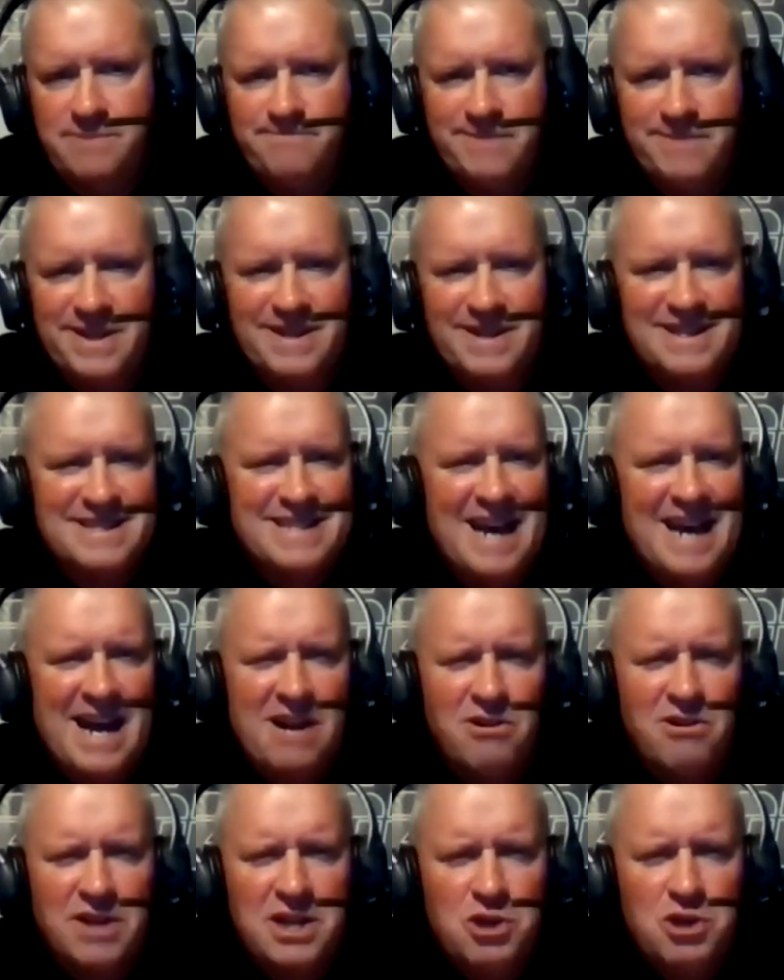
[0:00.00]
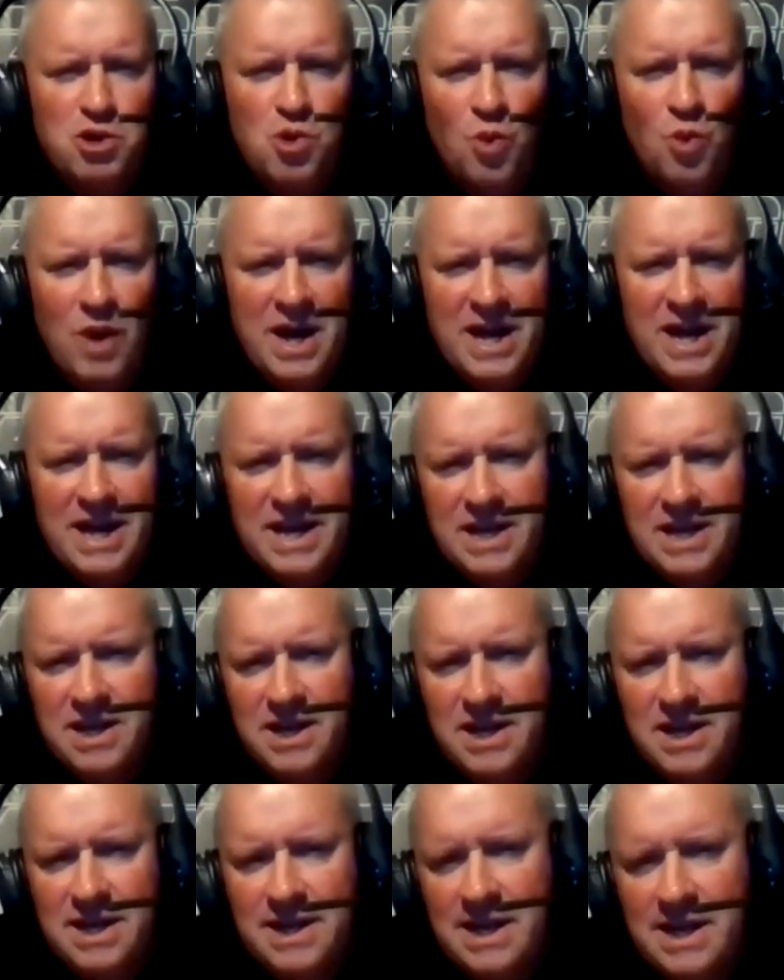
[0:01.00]
in an entirely new way.
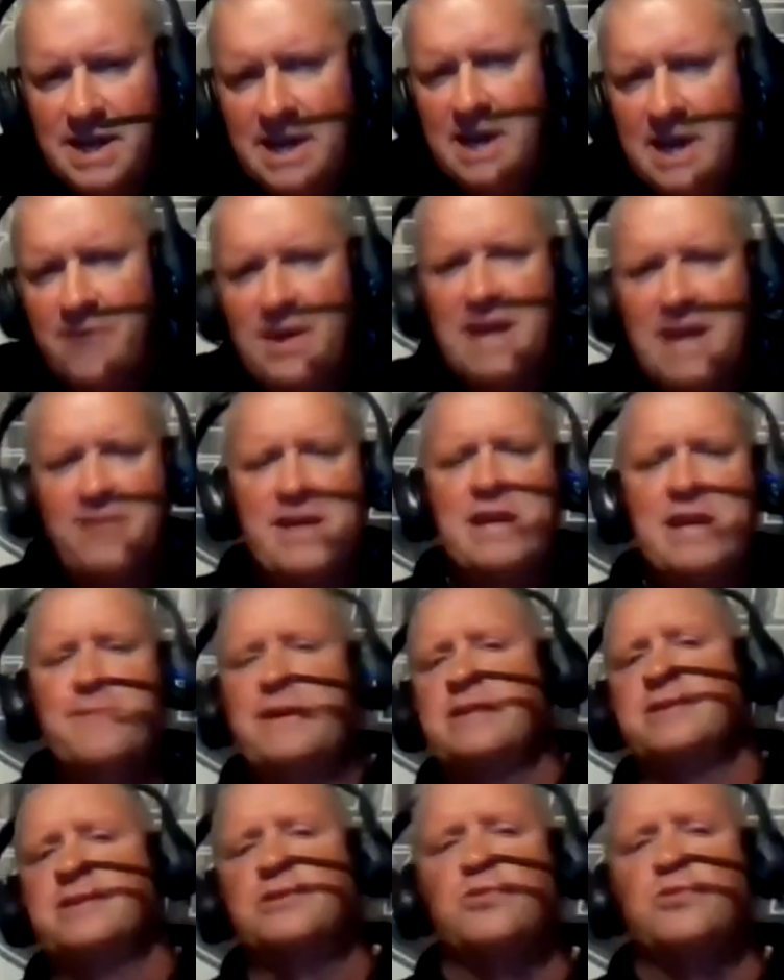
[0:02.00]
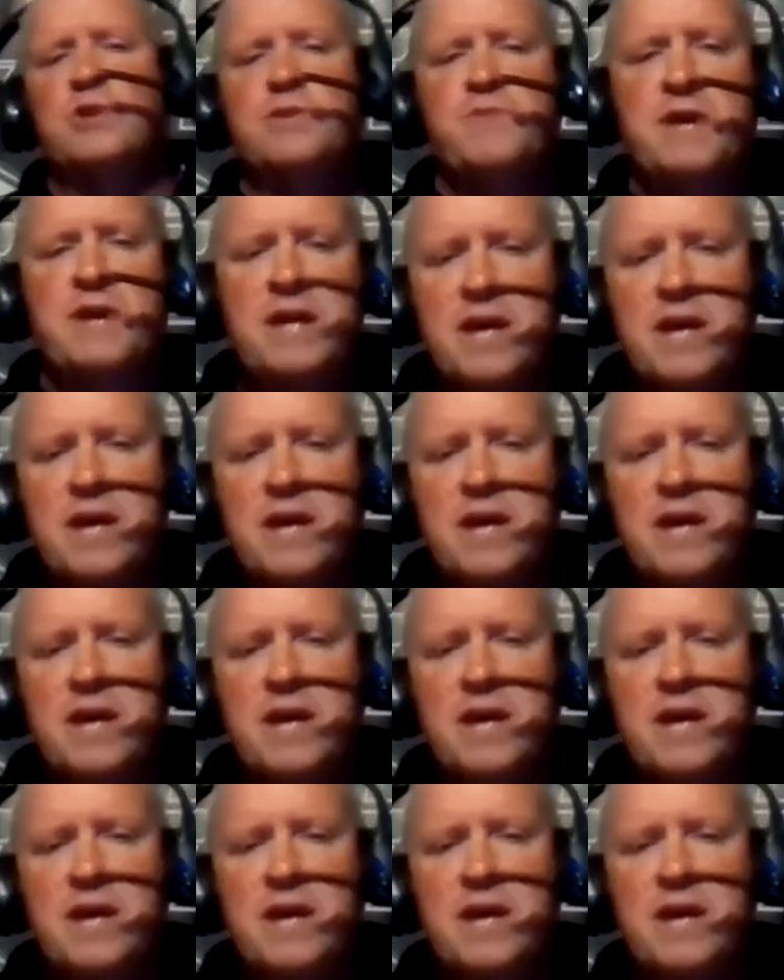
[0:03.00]
Think about this with me.